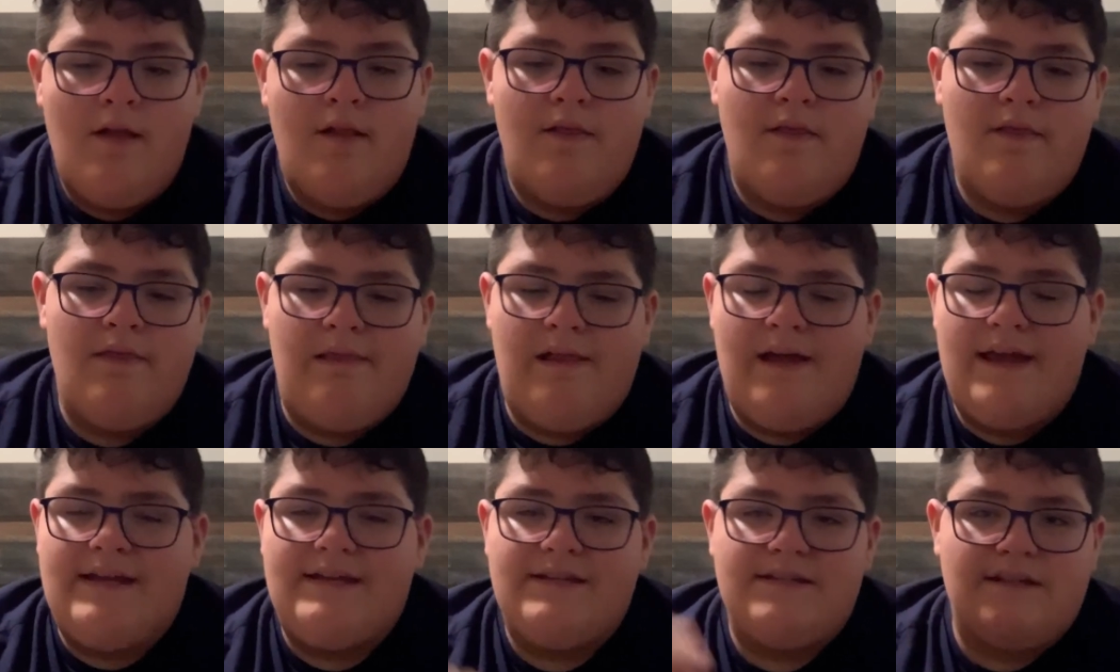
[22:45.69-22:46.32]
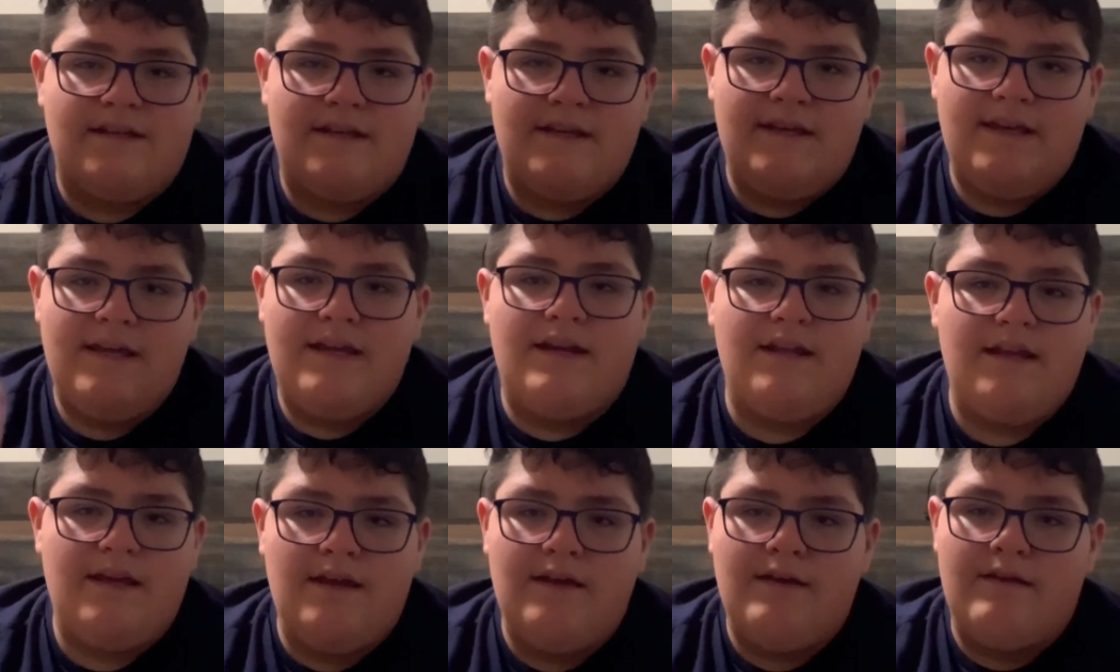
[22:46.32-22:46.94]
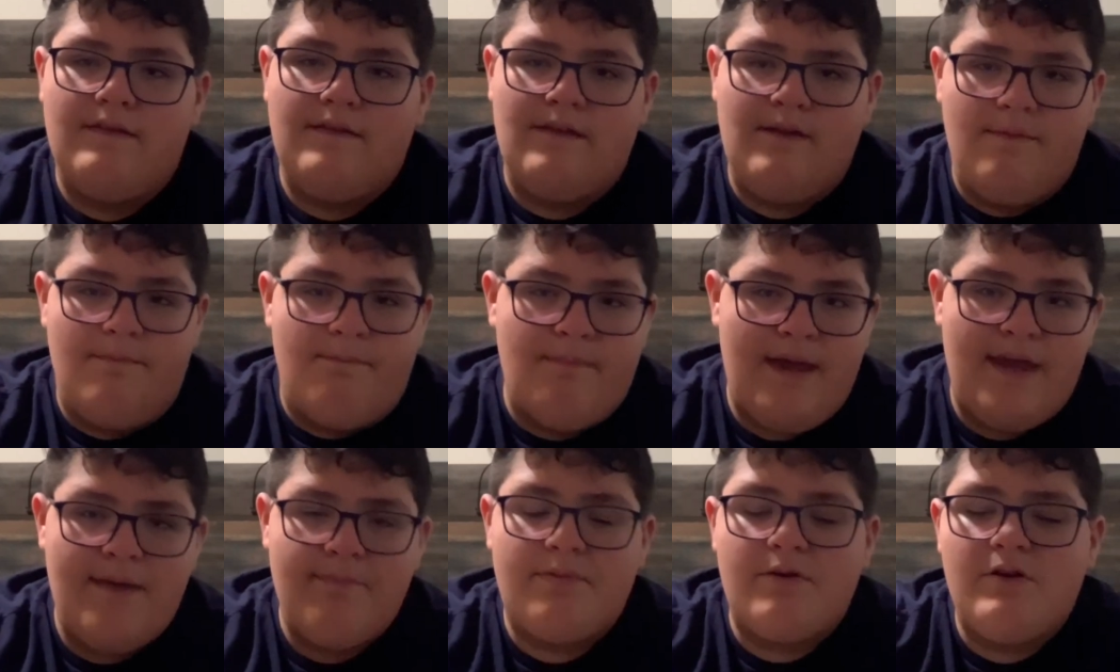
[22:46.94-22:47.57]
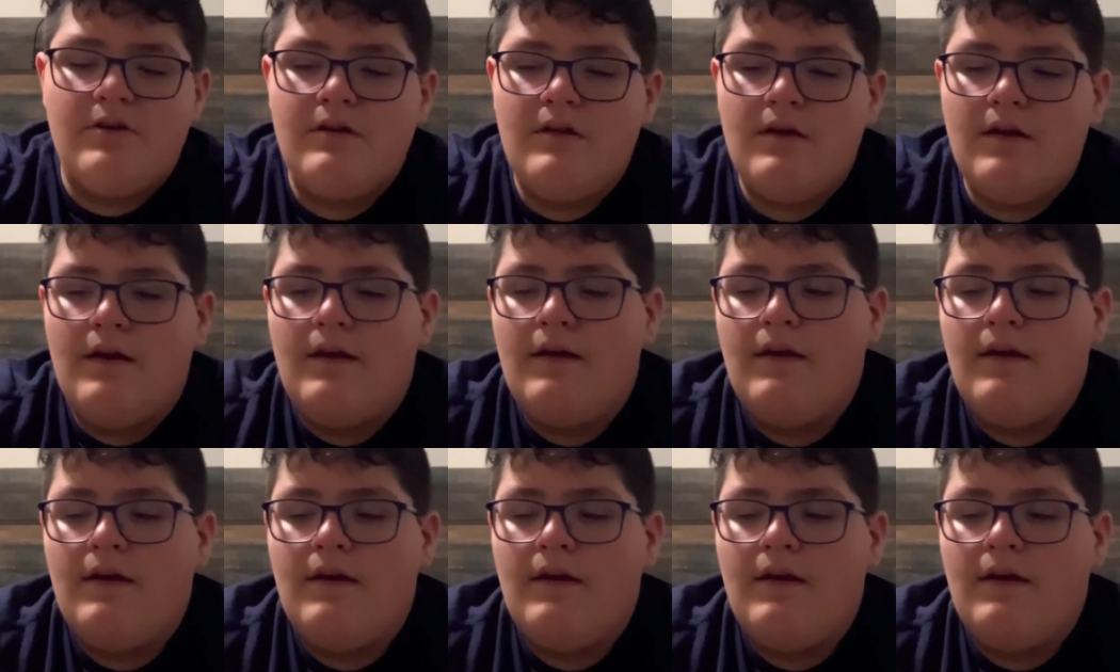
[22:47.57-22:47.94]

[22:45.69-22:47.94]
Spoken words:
light hitting the paper.